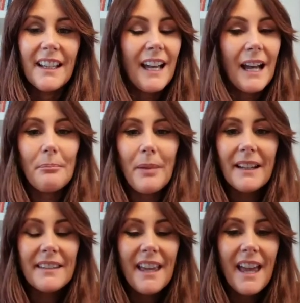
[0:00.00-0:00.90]
And
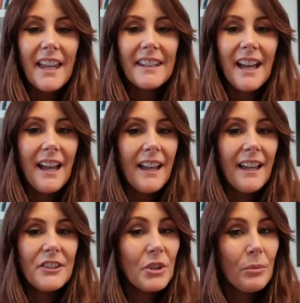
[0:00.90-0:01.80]
back then,
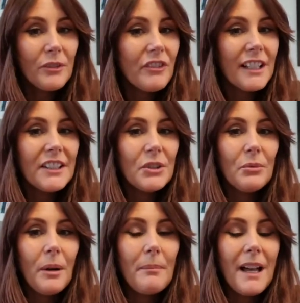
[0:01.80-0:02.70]
no one really knew
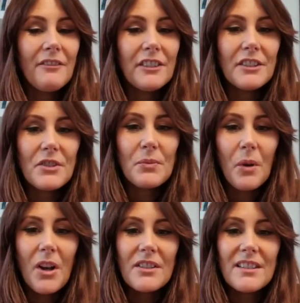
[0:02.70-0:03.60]
what mindfulness
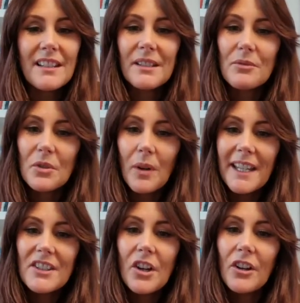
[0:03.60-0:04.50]
was, and it was
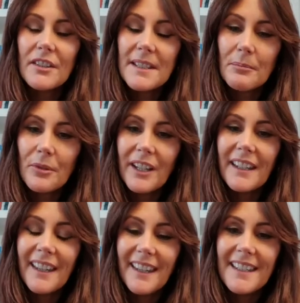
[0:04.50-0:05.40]
quite hard to
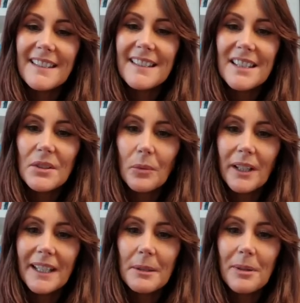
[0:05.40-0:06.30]
bring it into the
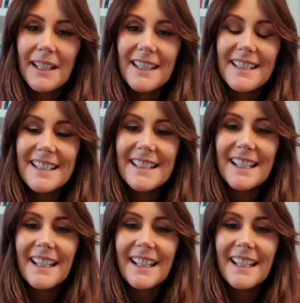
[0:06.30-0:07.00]
workplace.